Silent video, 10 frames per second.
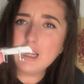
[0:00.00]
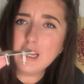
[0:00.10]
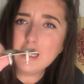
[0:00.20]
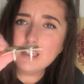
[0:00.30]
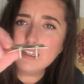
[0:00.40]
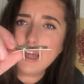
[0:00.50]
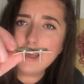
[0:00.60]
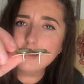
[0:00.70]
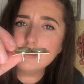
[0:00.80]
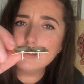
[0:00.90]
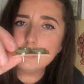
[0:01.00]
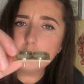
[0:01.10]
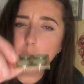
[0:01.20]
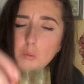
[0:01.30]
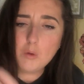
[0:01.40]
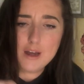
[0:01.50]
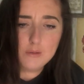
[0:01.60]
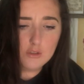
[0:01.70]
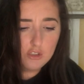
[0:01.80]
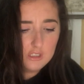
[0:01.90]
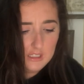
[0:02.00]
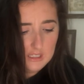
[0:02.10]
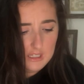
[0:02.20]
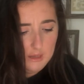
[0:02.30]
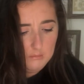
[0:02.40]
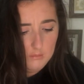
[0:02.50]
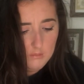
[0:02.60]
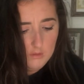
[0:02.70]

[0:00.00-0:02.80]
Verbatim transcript: The like little nails, but why would you need them?